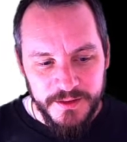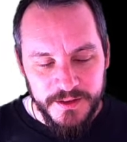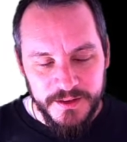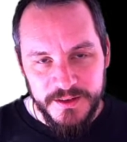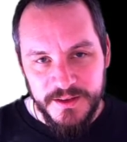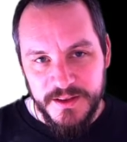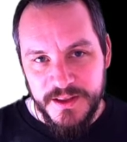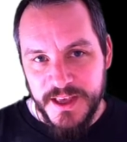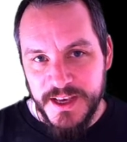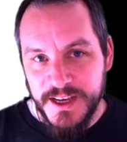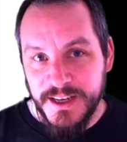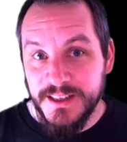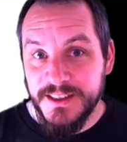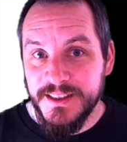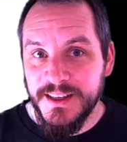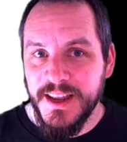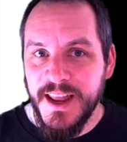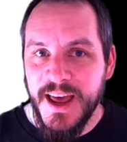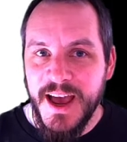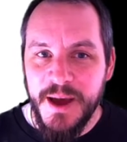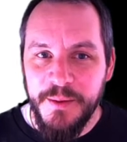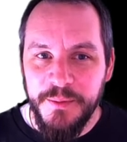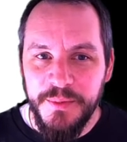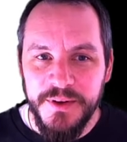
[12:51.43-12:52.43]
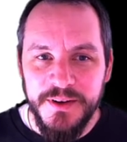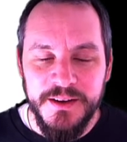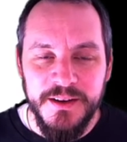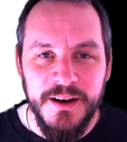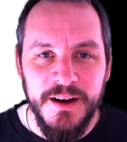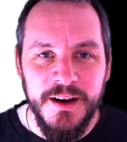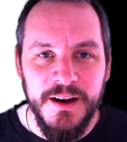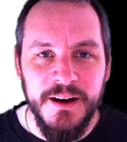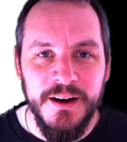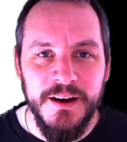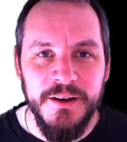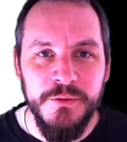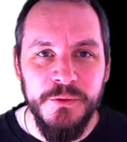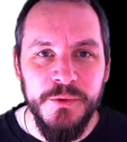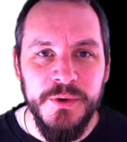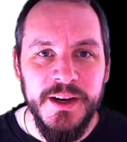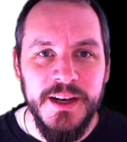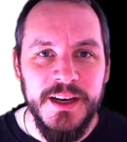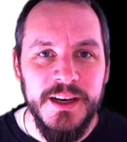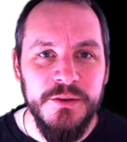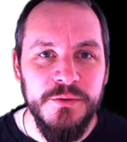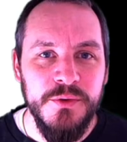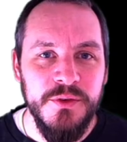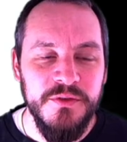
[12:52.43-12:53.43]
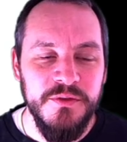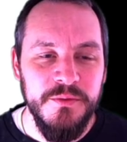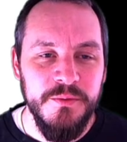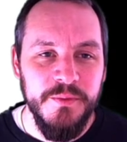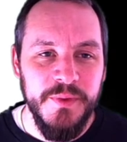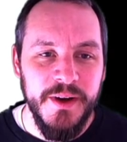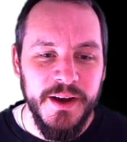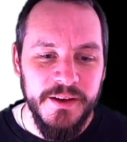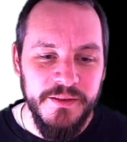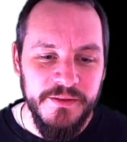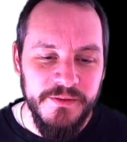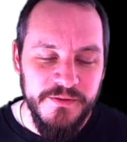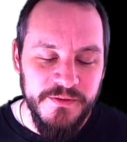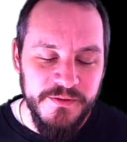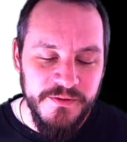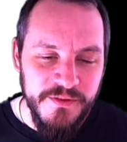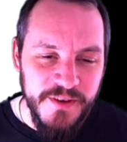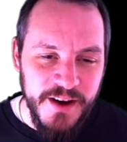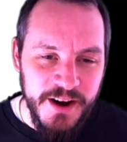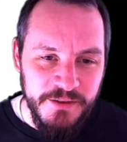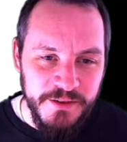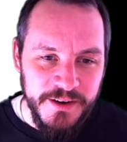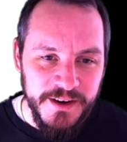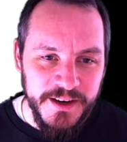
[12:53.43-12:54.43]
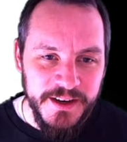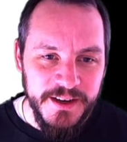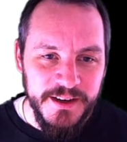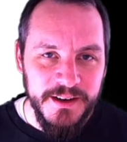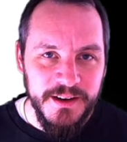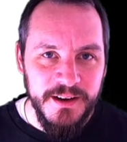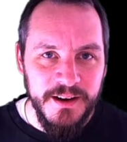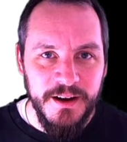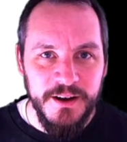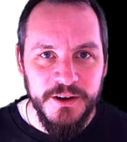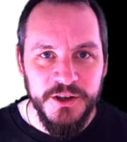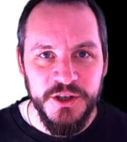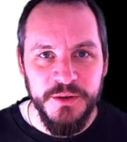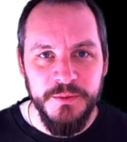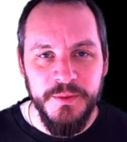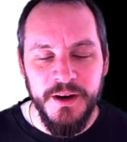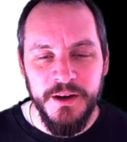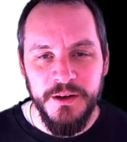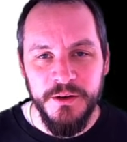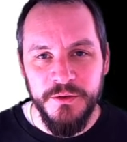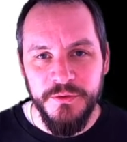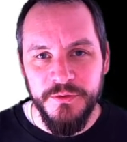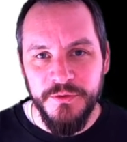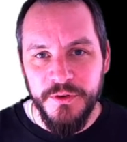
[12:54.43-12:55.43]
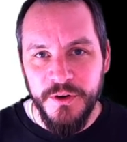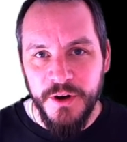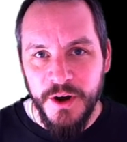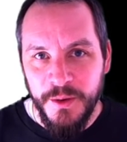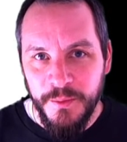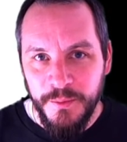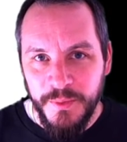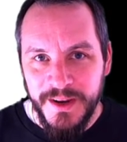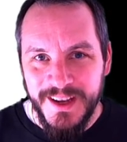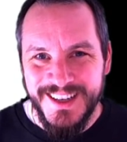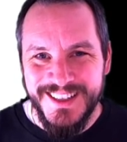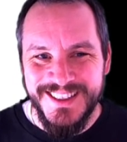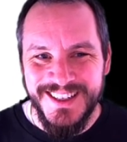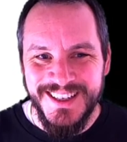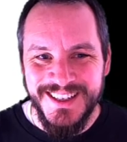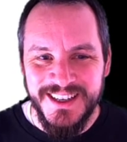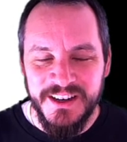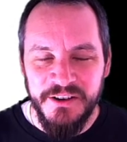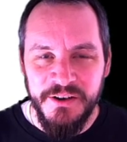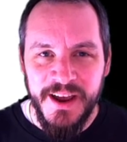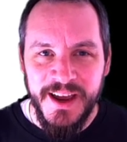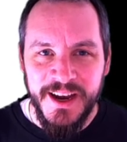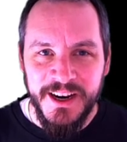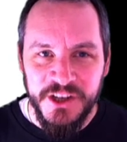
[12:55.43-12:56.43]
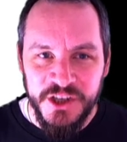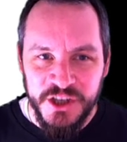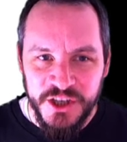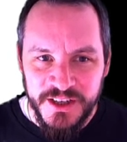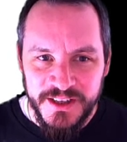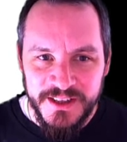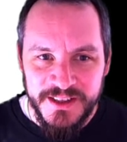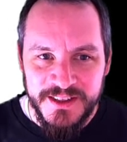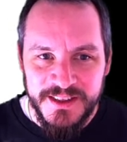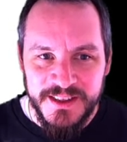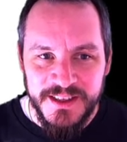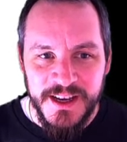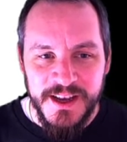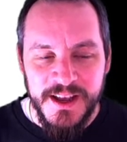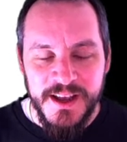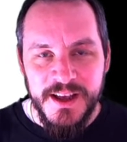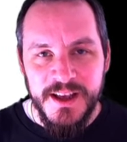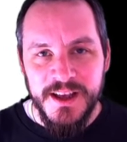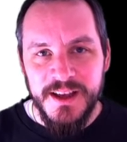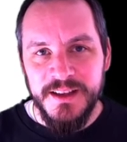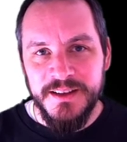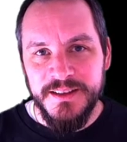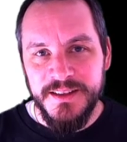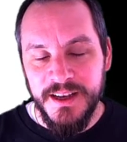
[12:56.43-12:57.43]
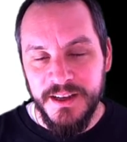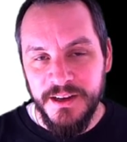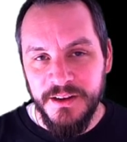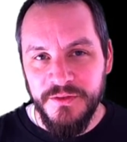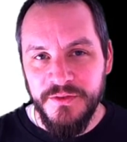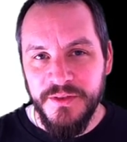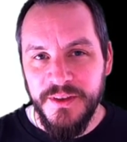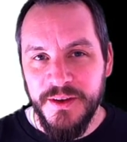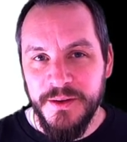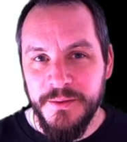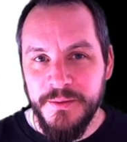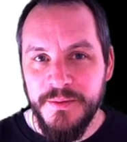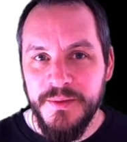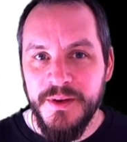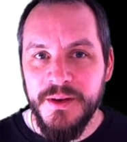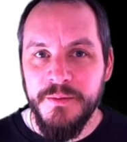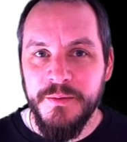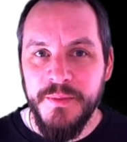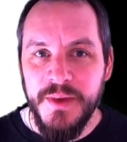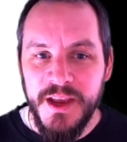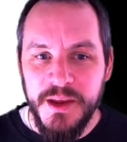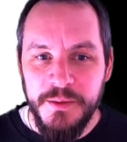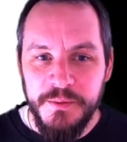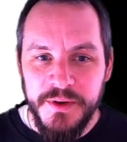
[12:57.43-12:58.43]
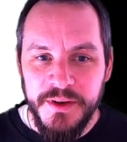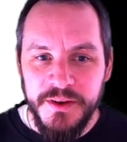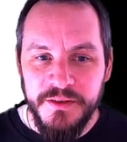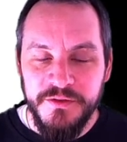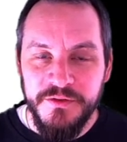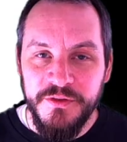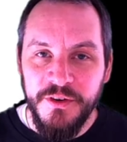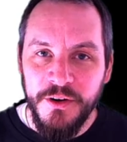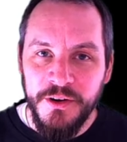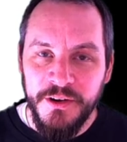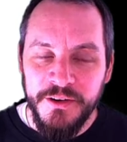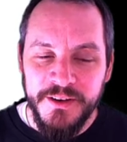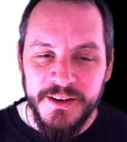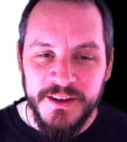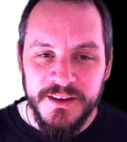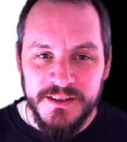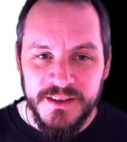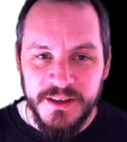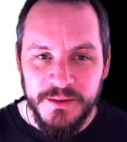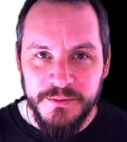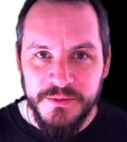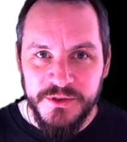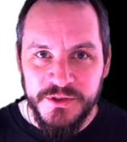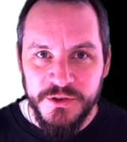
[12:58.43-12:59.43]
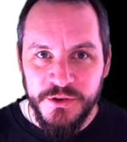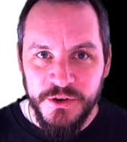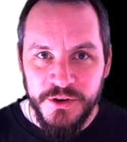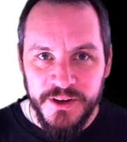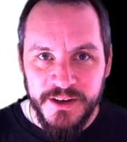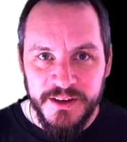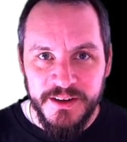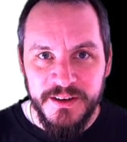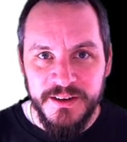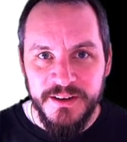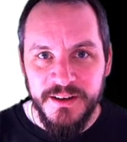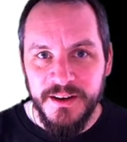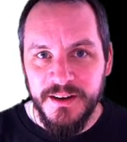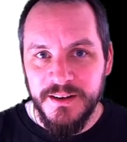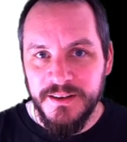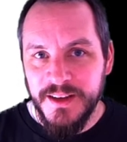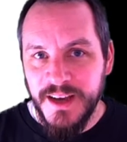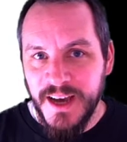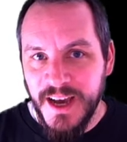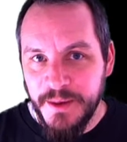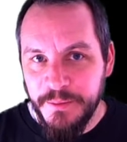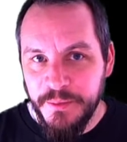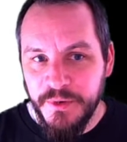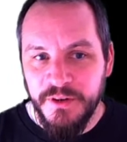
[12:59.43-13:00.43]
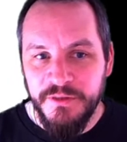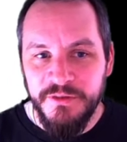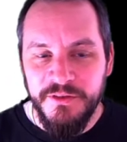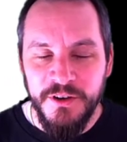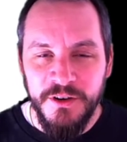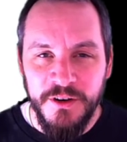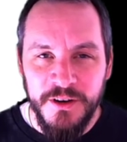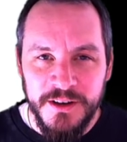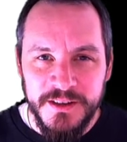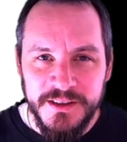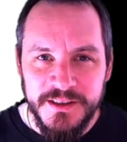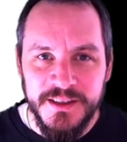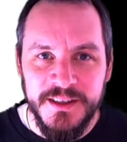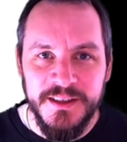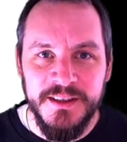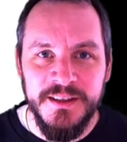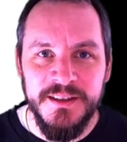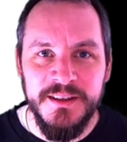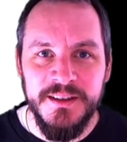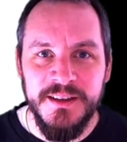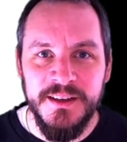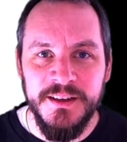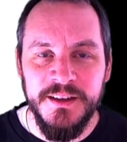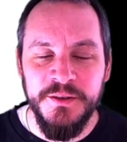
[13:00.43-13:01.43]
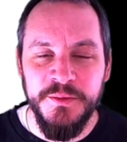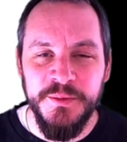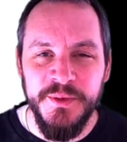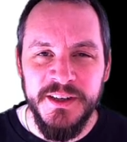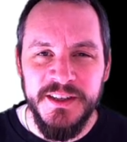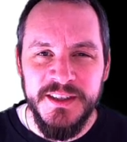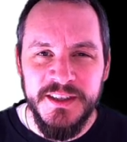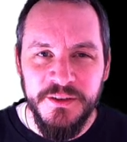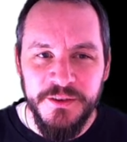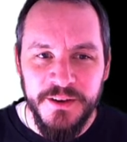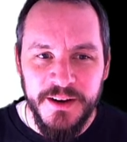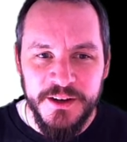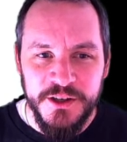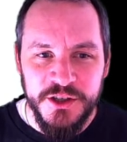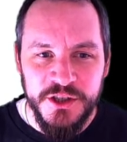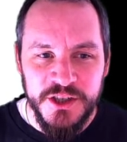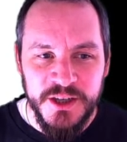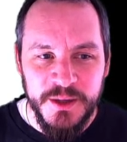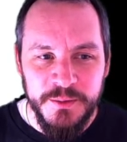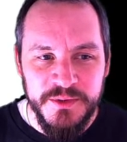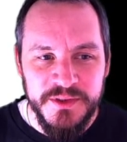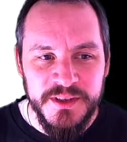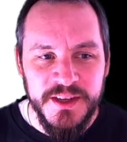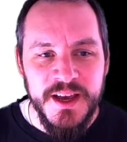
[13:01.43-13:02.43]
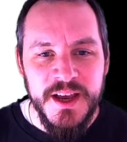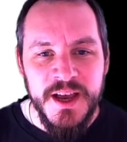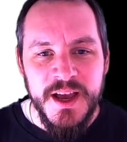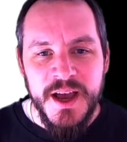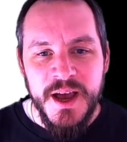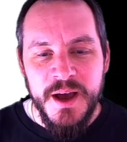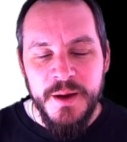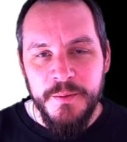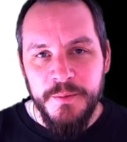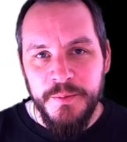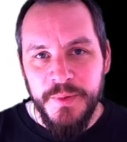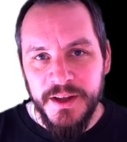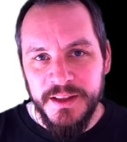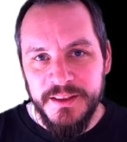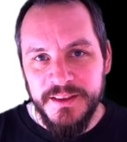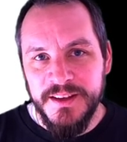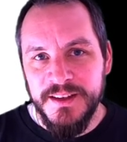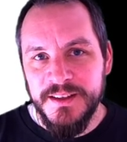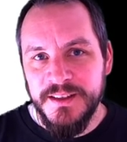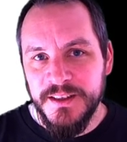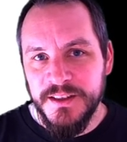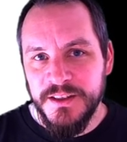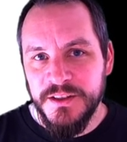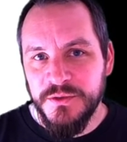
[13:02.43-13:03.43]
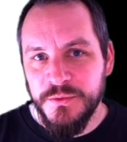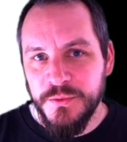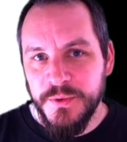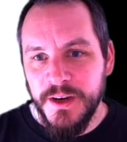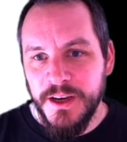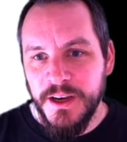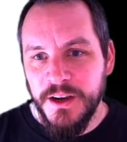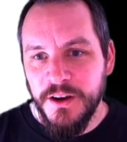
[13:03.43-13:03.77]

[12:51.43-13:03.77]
things that happen are really driven by very large amount of complex interactions. Some of them may be following some certain type of laws and deterministic relationships, but this is really